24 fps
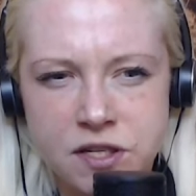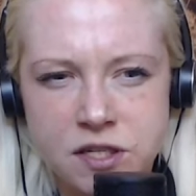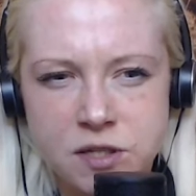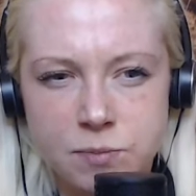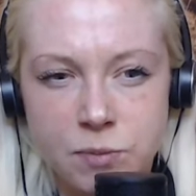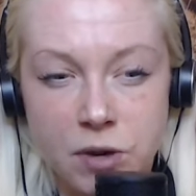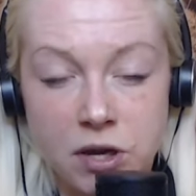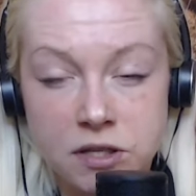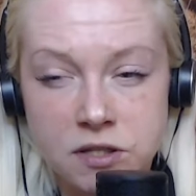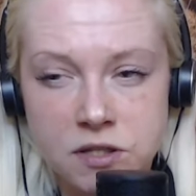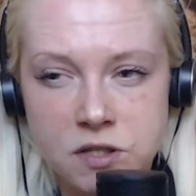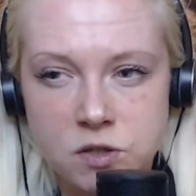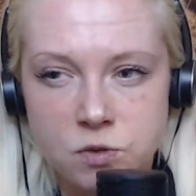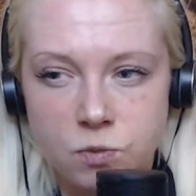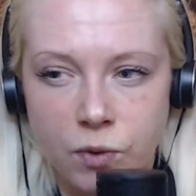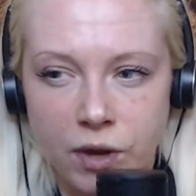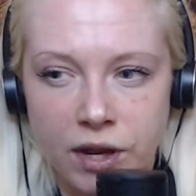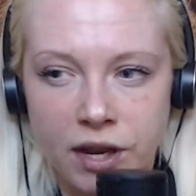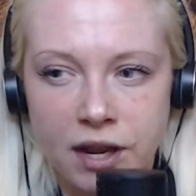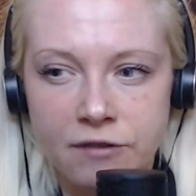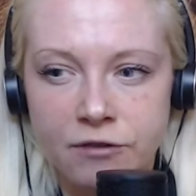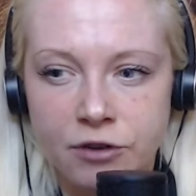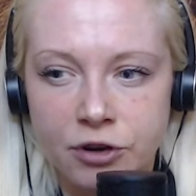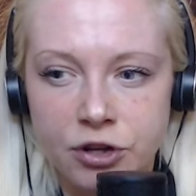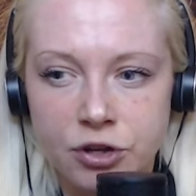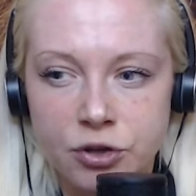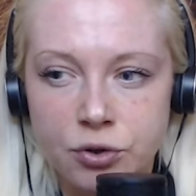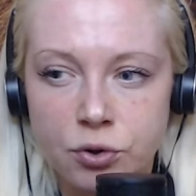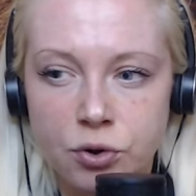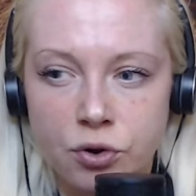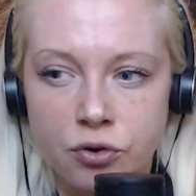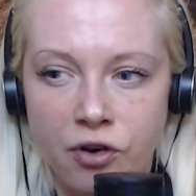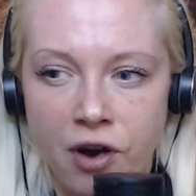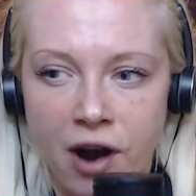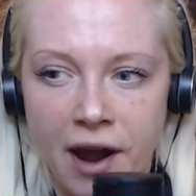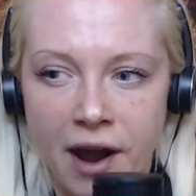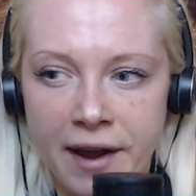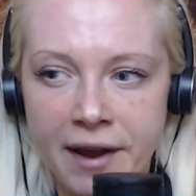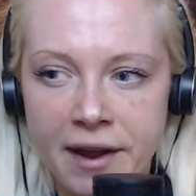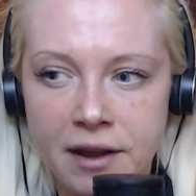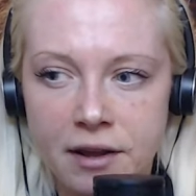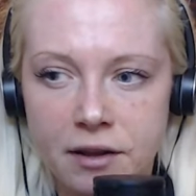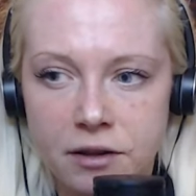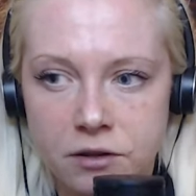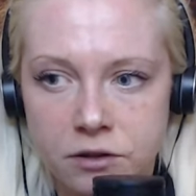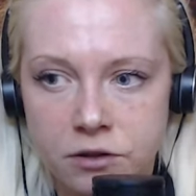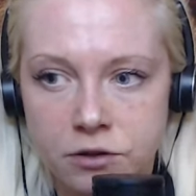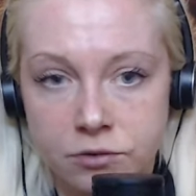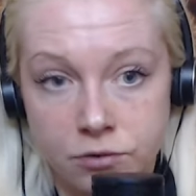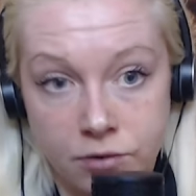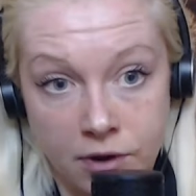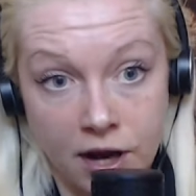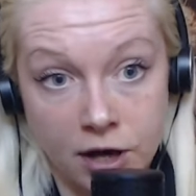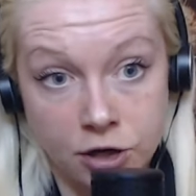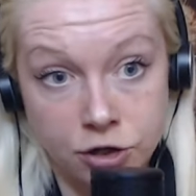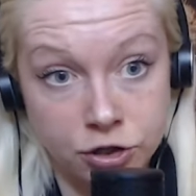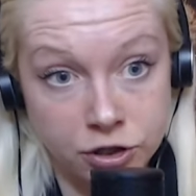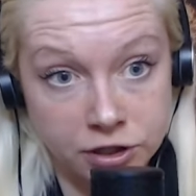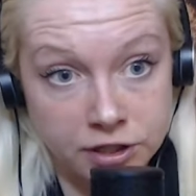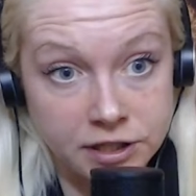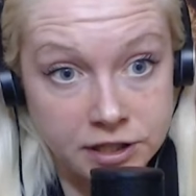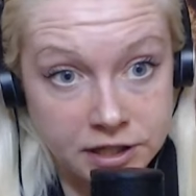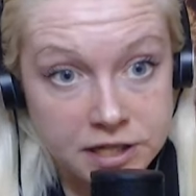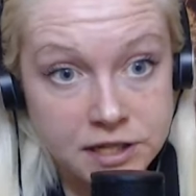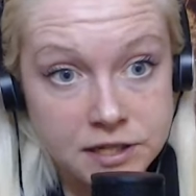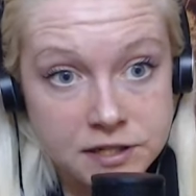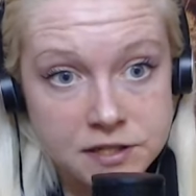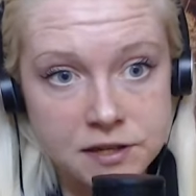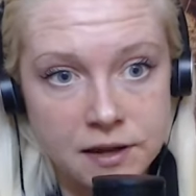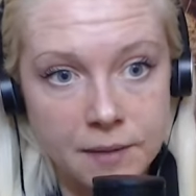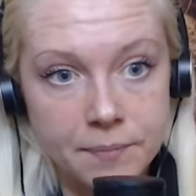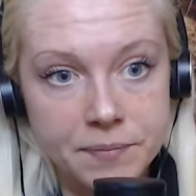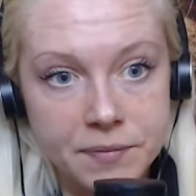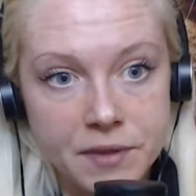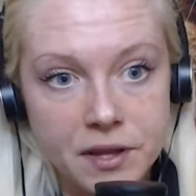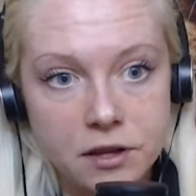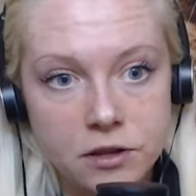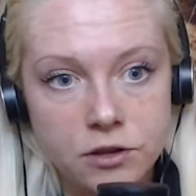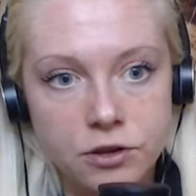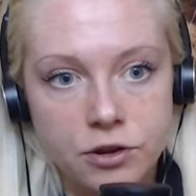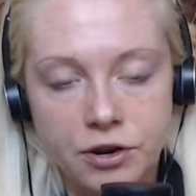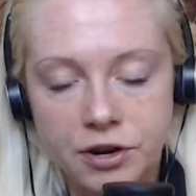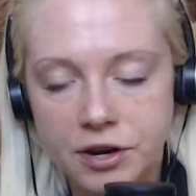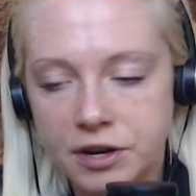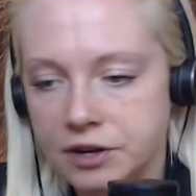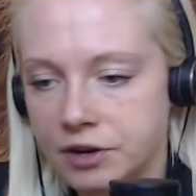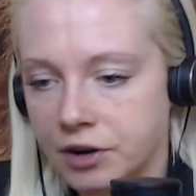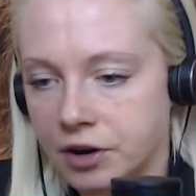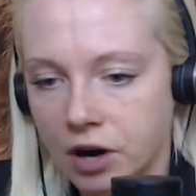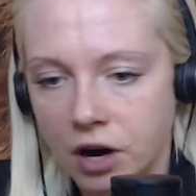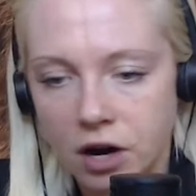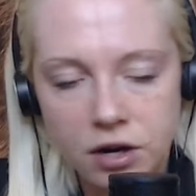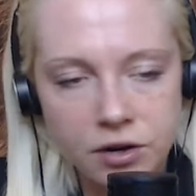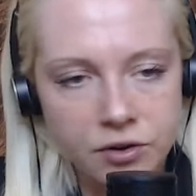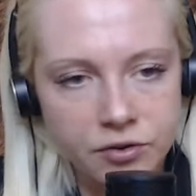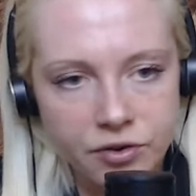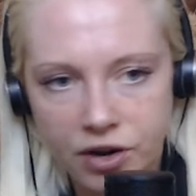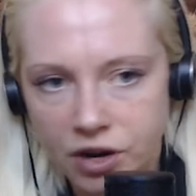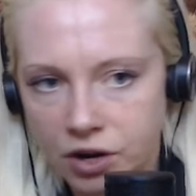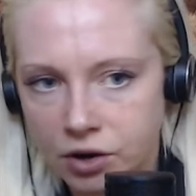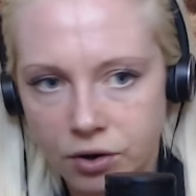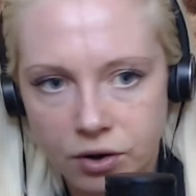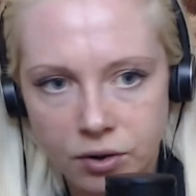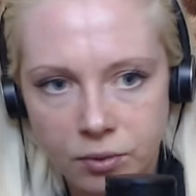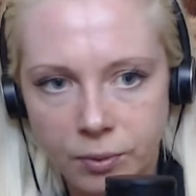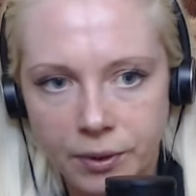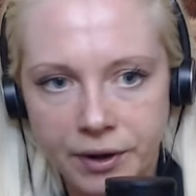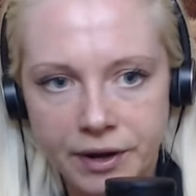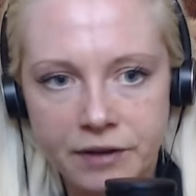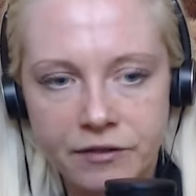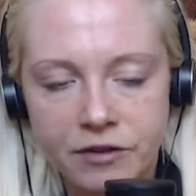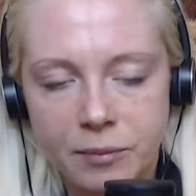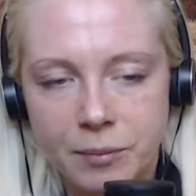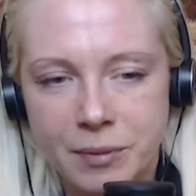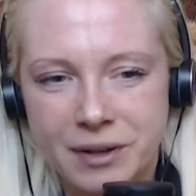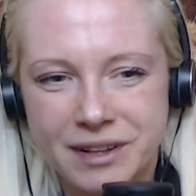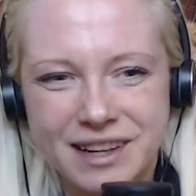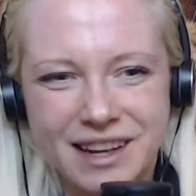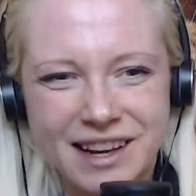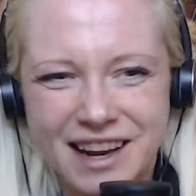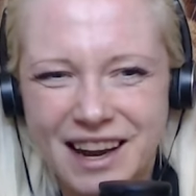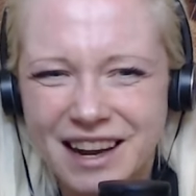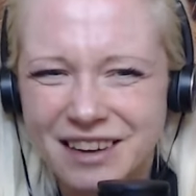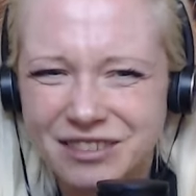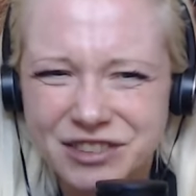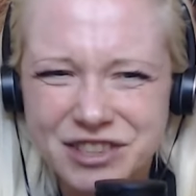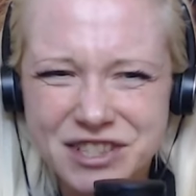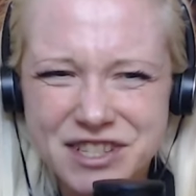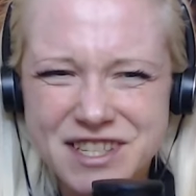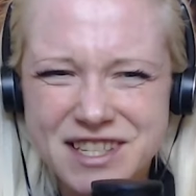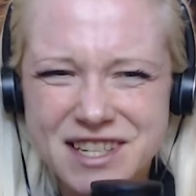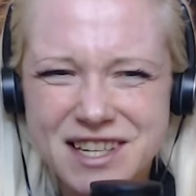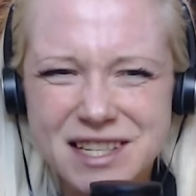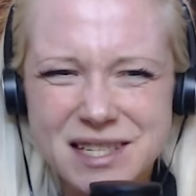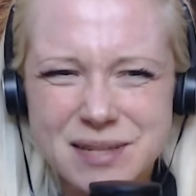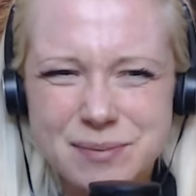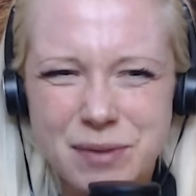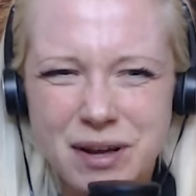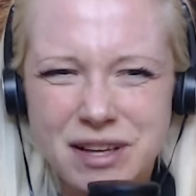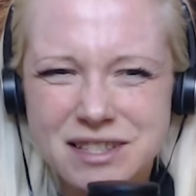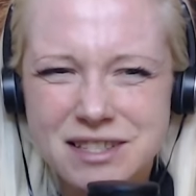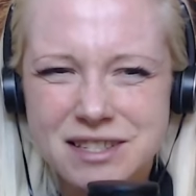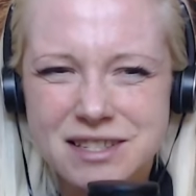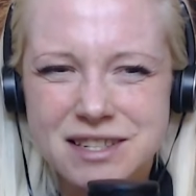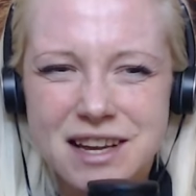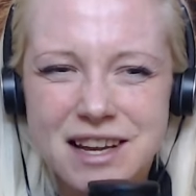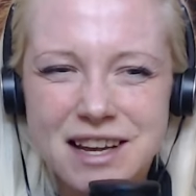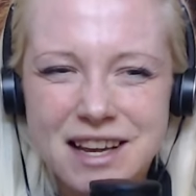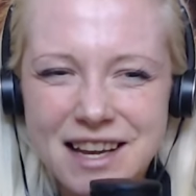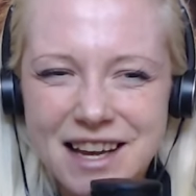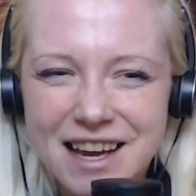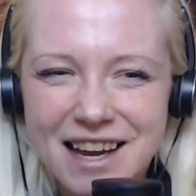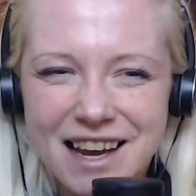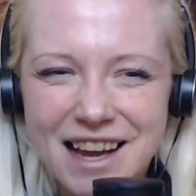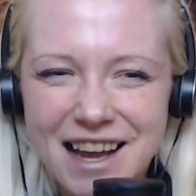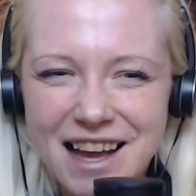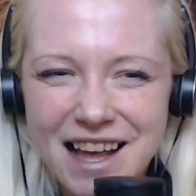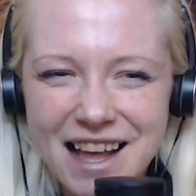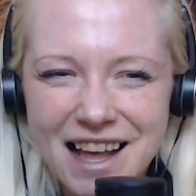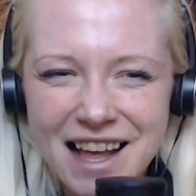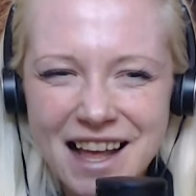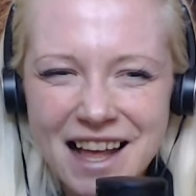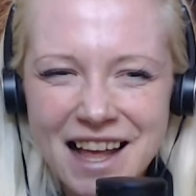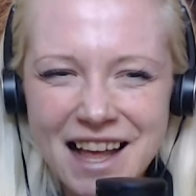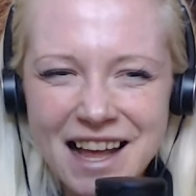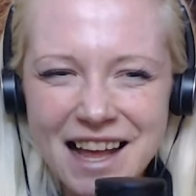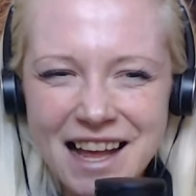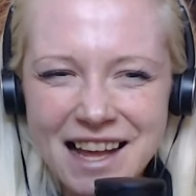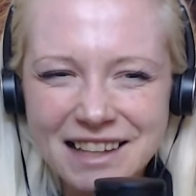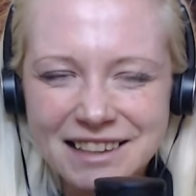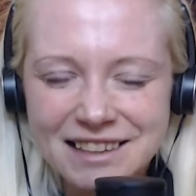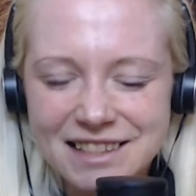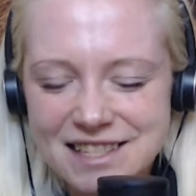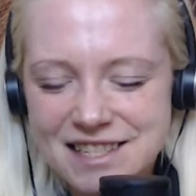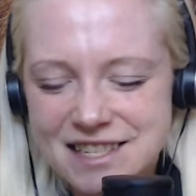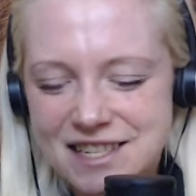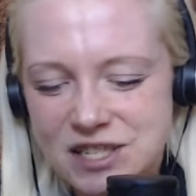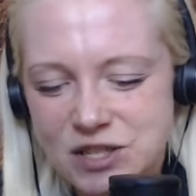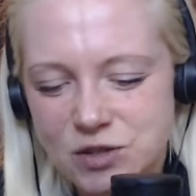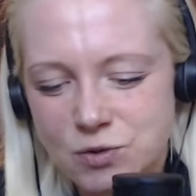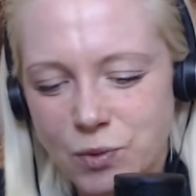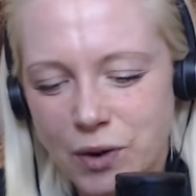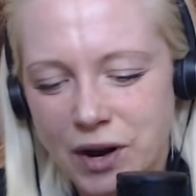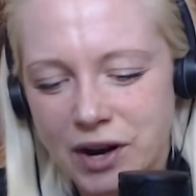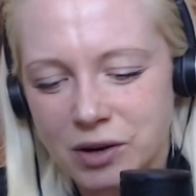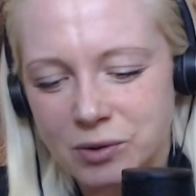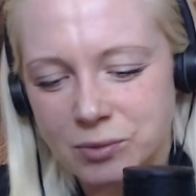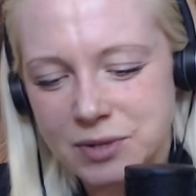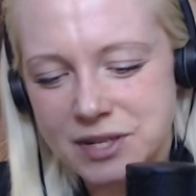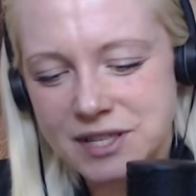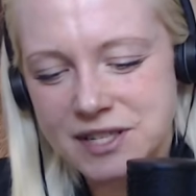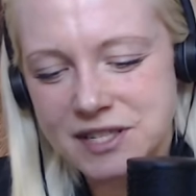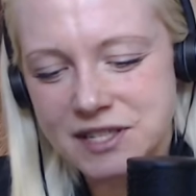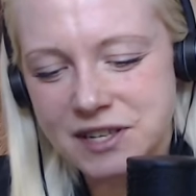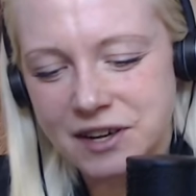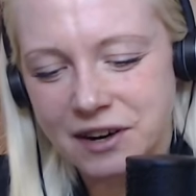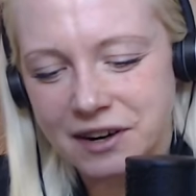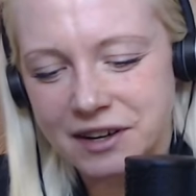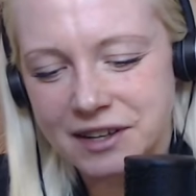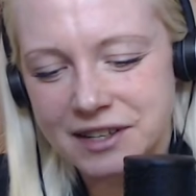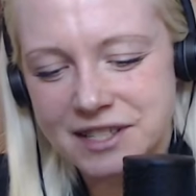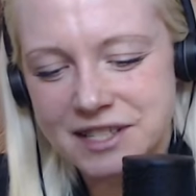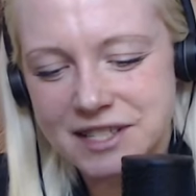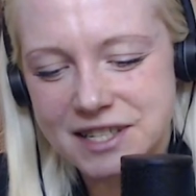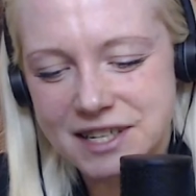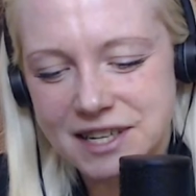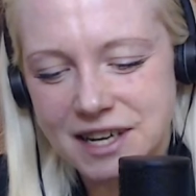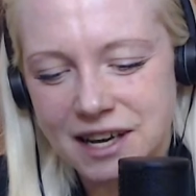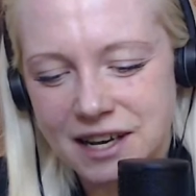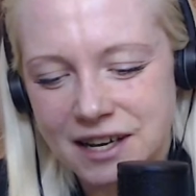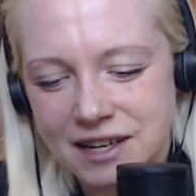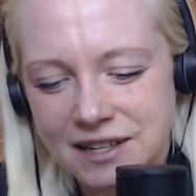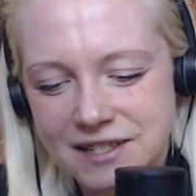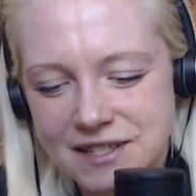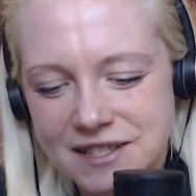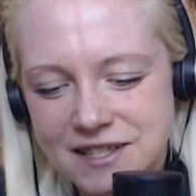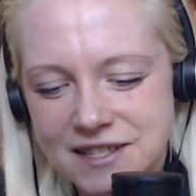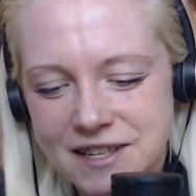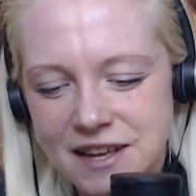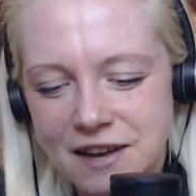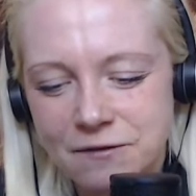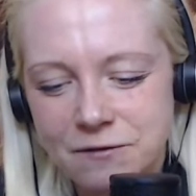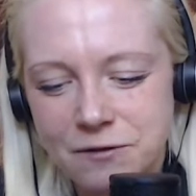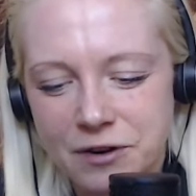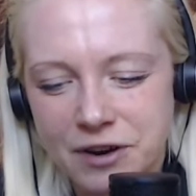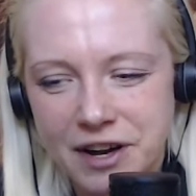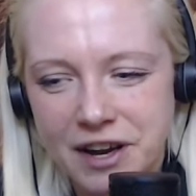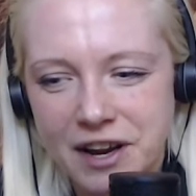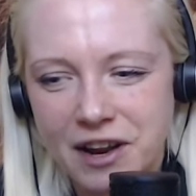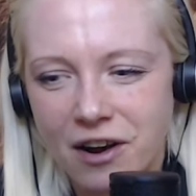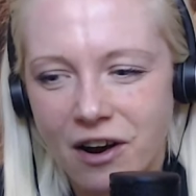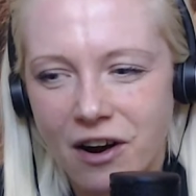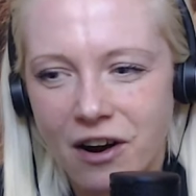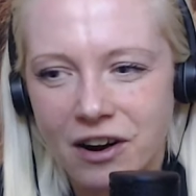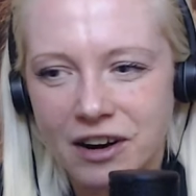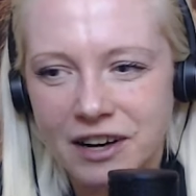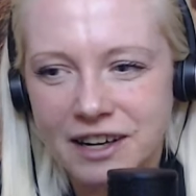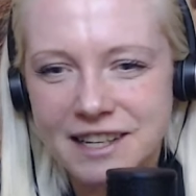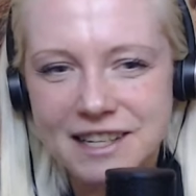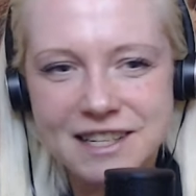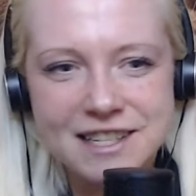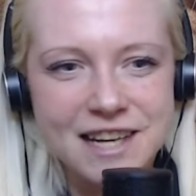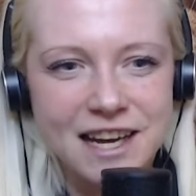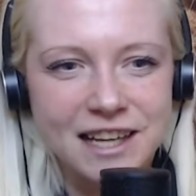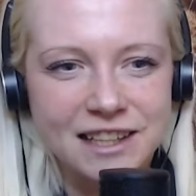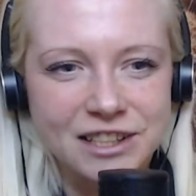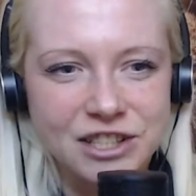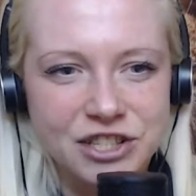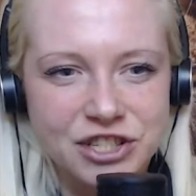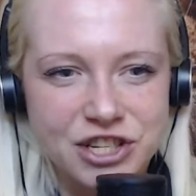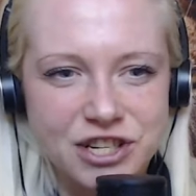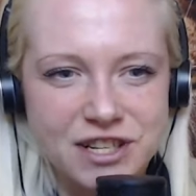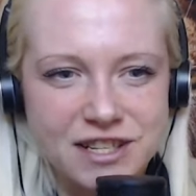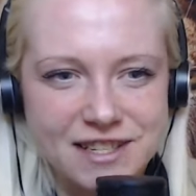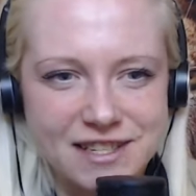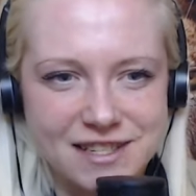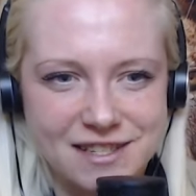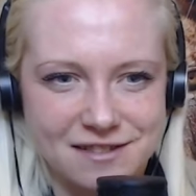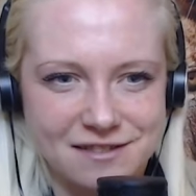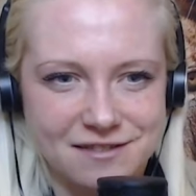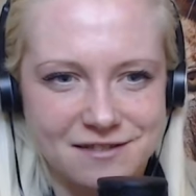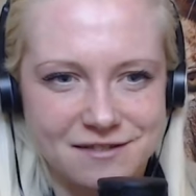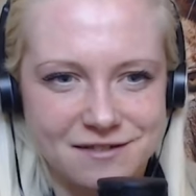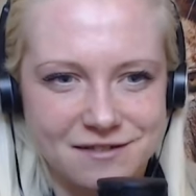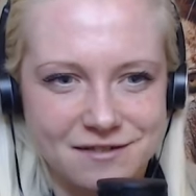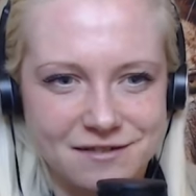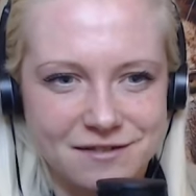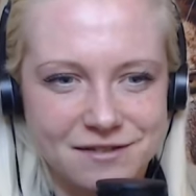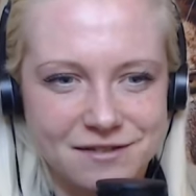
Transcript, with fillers: six months, whenever you cry, you, you actually need something. You're either hungry or whatever. But then after six months, ah, this is where we start uh, suffering our intelligence.